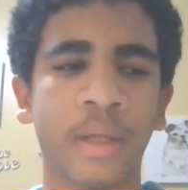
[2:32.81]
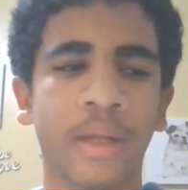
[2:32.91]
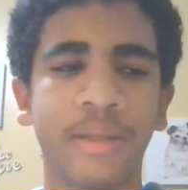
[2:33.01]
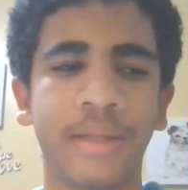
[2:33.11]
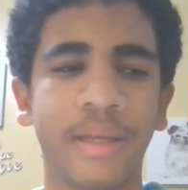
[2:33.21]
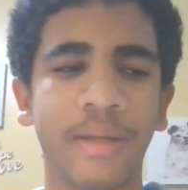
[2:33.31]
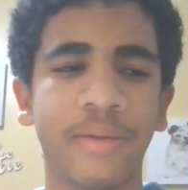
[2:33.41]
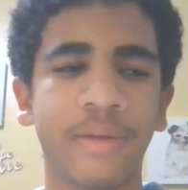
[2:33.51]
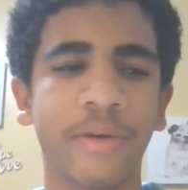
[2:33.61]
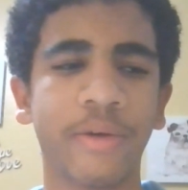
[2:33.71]

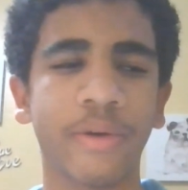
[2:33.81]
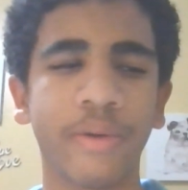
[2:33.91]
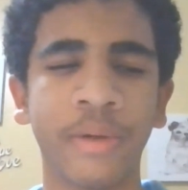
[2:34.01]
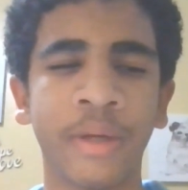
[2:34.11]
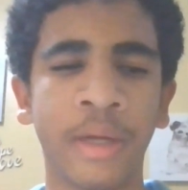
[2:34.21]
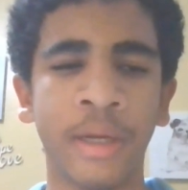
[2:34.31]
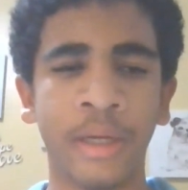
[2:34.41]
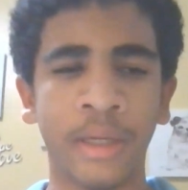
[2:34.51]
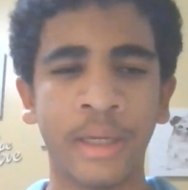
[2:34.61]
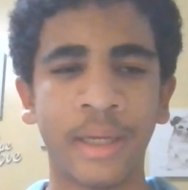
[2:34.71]
continue to grow,
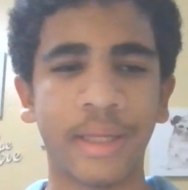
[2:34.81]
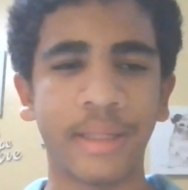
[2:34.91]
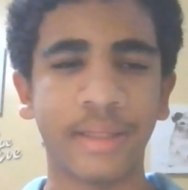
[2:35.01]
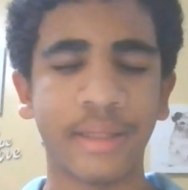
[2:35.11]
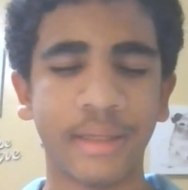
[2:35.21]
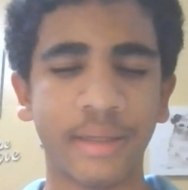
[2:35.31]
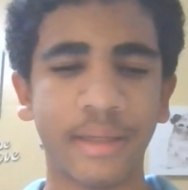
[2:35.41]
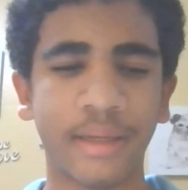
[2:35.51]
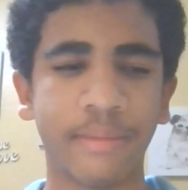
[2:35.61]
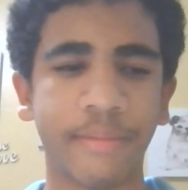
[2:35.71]
and
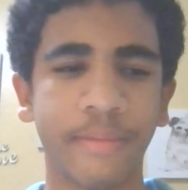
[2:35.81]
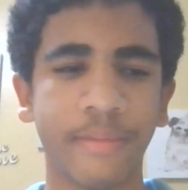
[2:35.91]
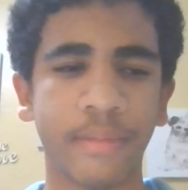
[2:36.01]
to